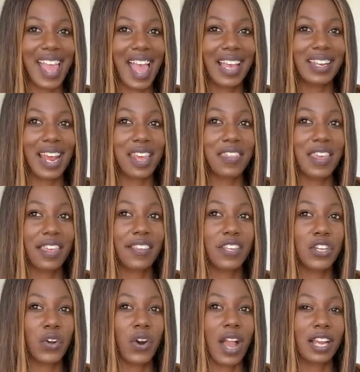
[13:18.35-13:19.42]
And I think that
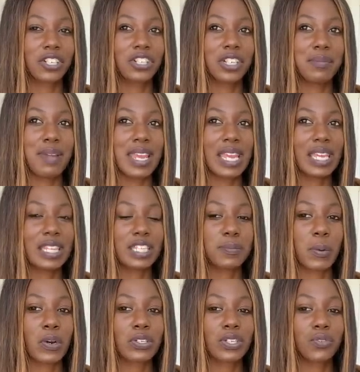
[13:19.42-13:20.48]
you're actually making this
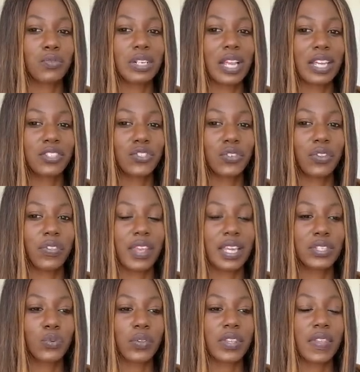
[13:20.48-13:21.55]
person realize certain
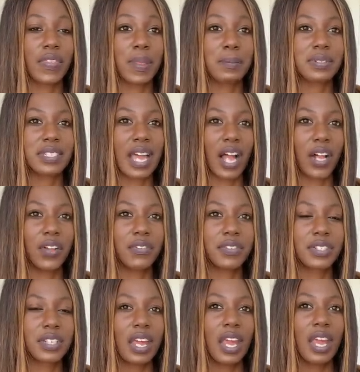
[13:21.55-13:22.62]
things within
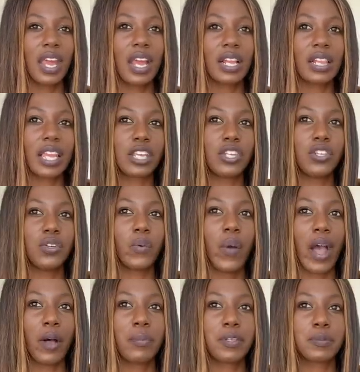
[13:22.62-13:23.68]
themselves. Like, you
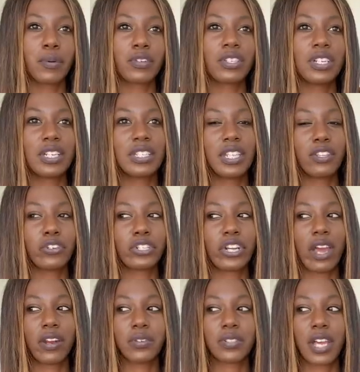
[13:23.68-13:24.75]
help this person to see their
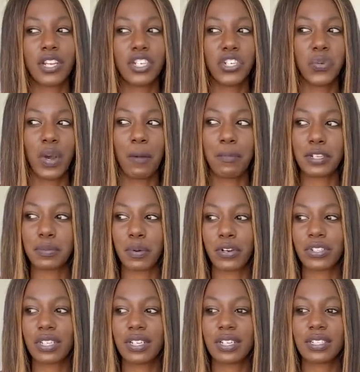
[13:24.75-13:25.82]
shadow side. You help this
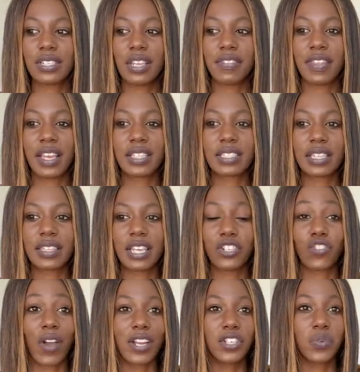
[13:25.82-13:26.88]
person to see things that they
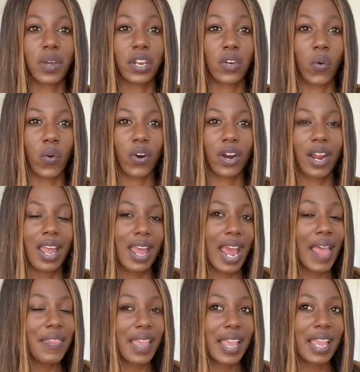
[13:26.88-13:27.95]
try to ignore.
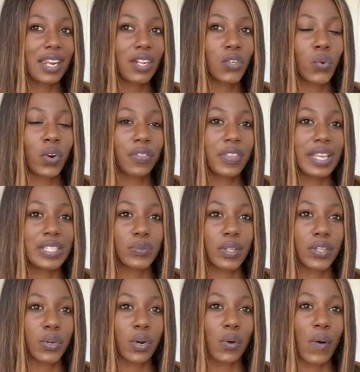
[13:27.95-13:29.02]
And they can't ignore things when
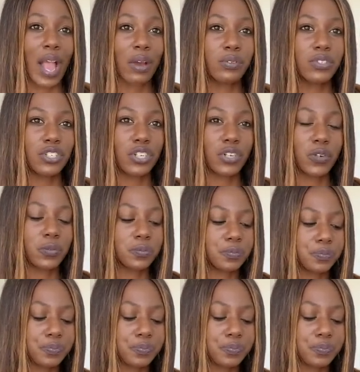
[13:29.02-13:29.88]
they're around you.